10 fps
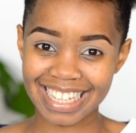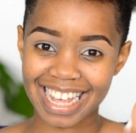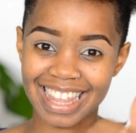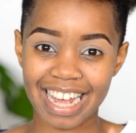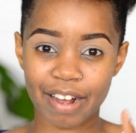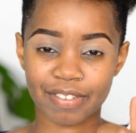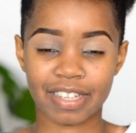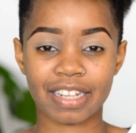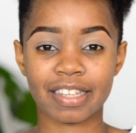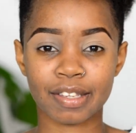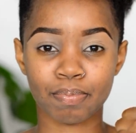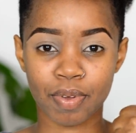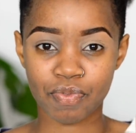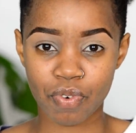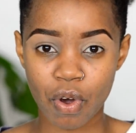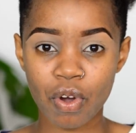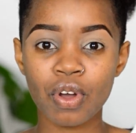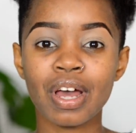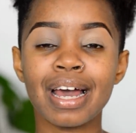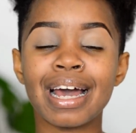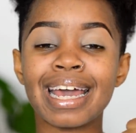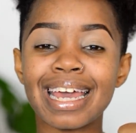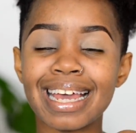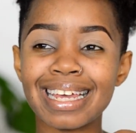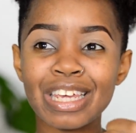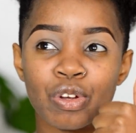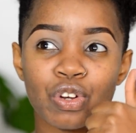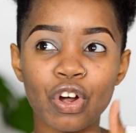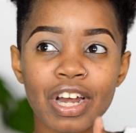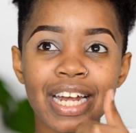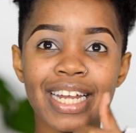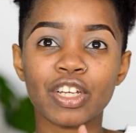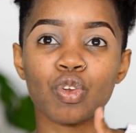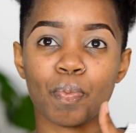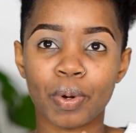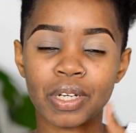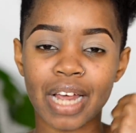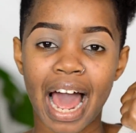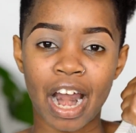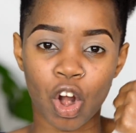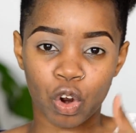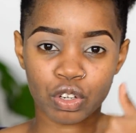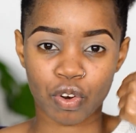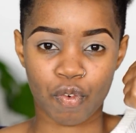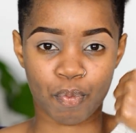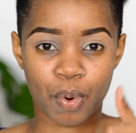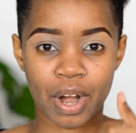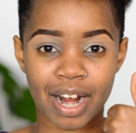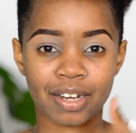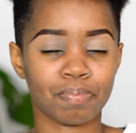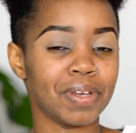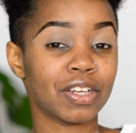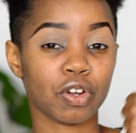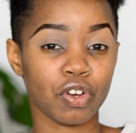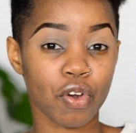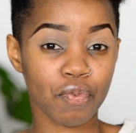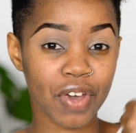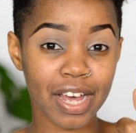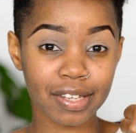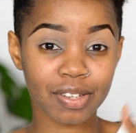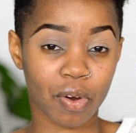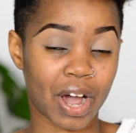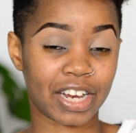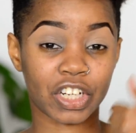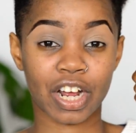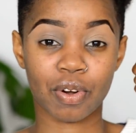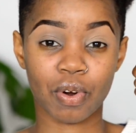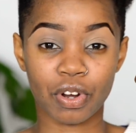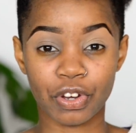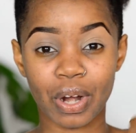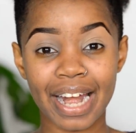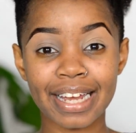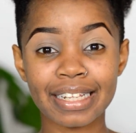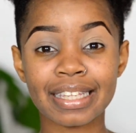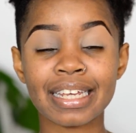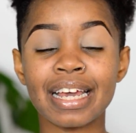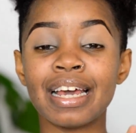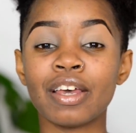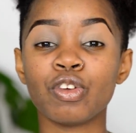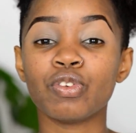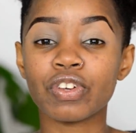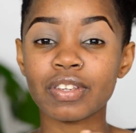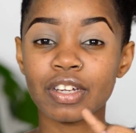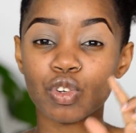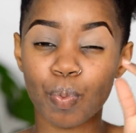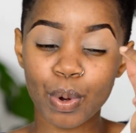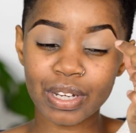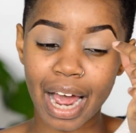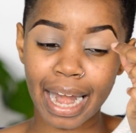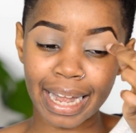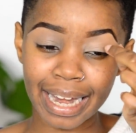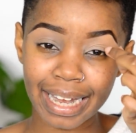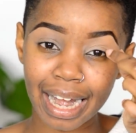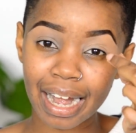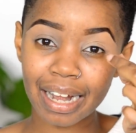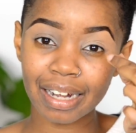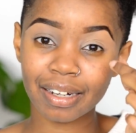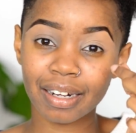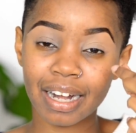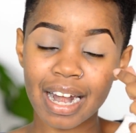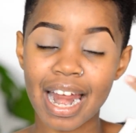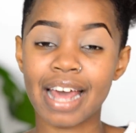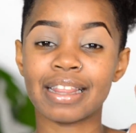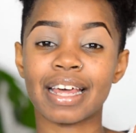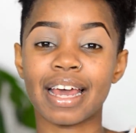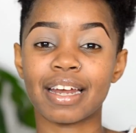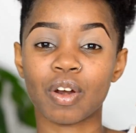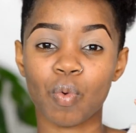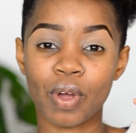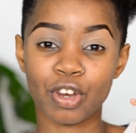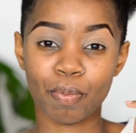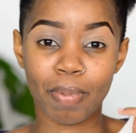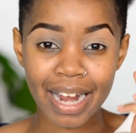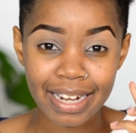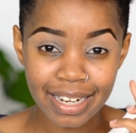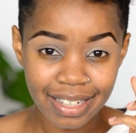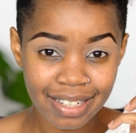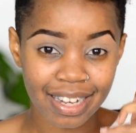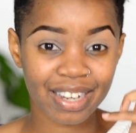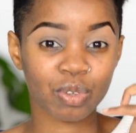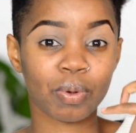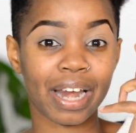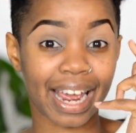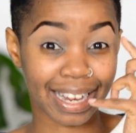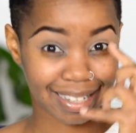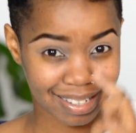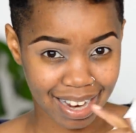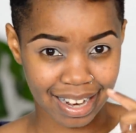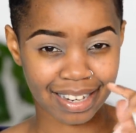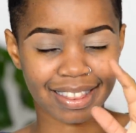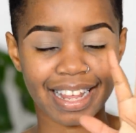I think I've said this before. You don't need to put a lot of product, be it on your face or eyeshadow on your lids. You just need to put a little, and then when you blend it, it will extend.